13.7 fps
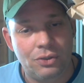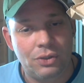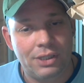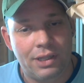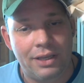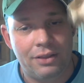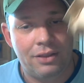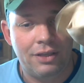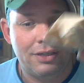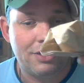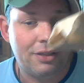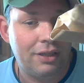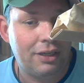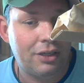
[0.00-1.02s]
do it like
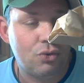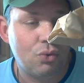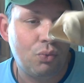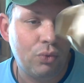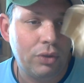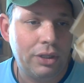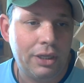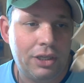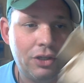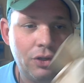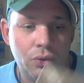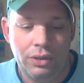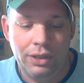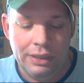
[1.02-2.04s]
this. I think it's a really
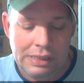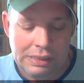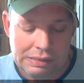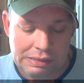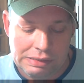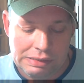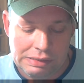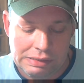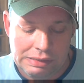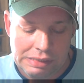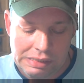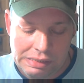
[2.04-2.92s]
cute and